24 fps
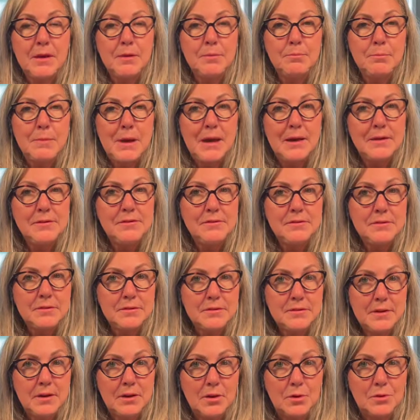Mast
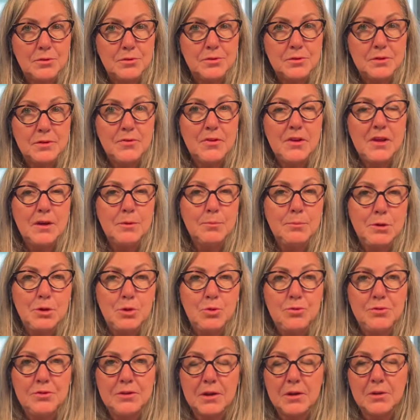cells, the
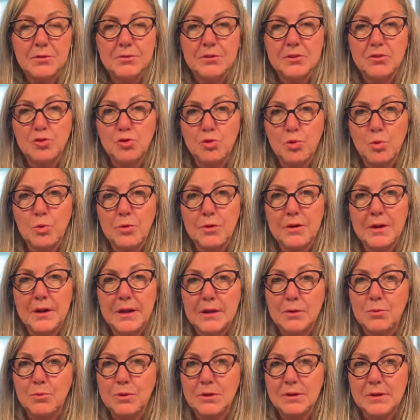immune cells that store
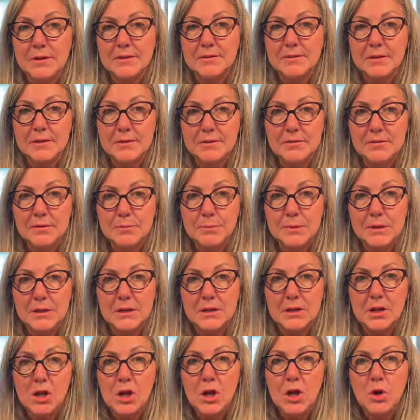and release
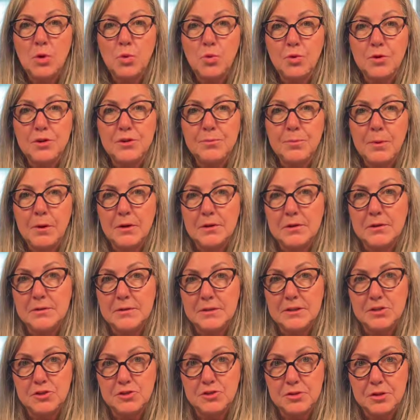histamine, respond to
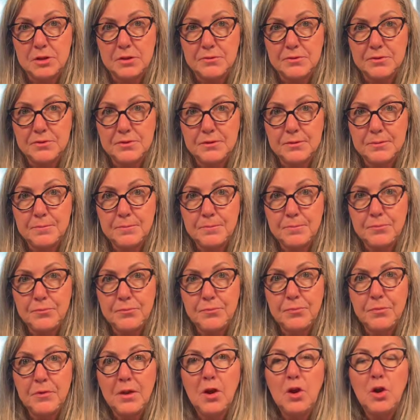these shifts.
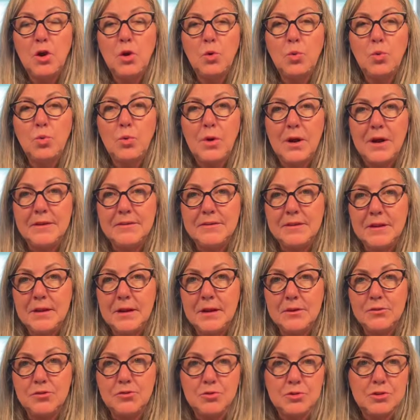Rising
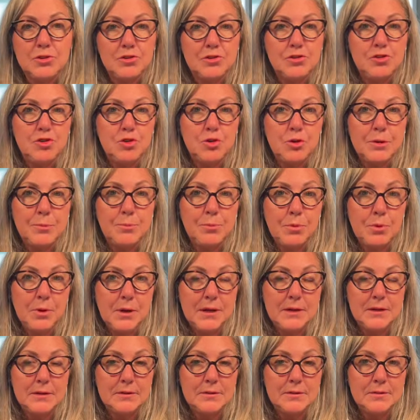estrogen during
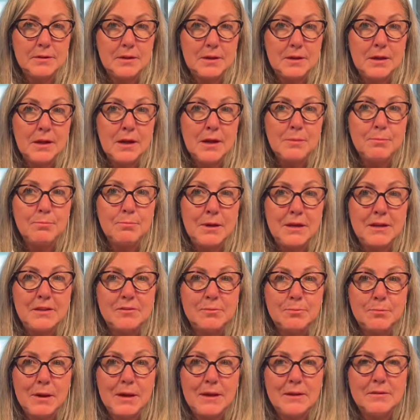pregnancy makes
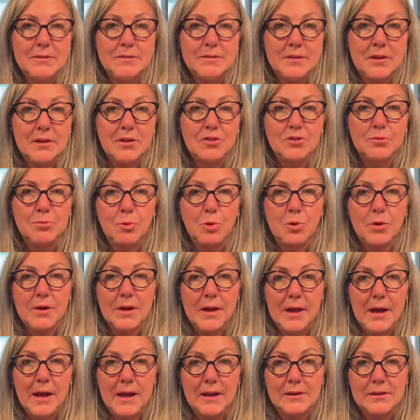mast cells more
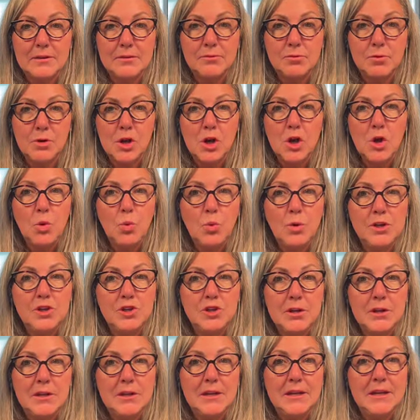active, which
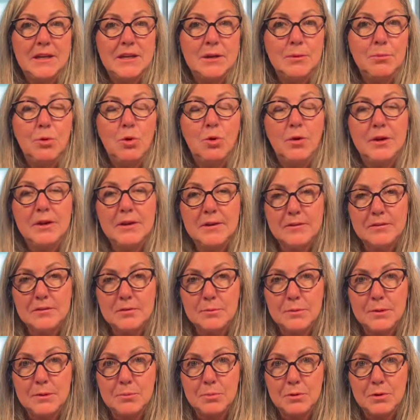can lead to more
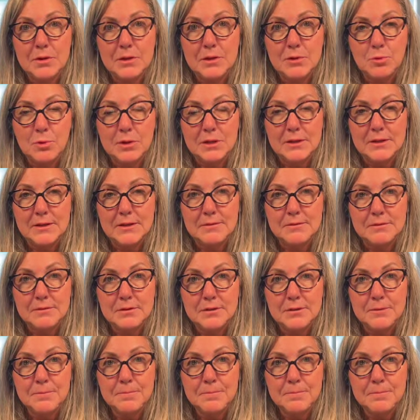histamine being released.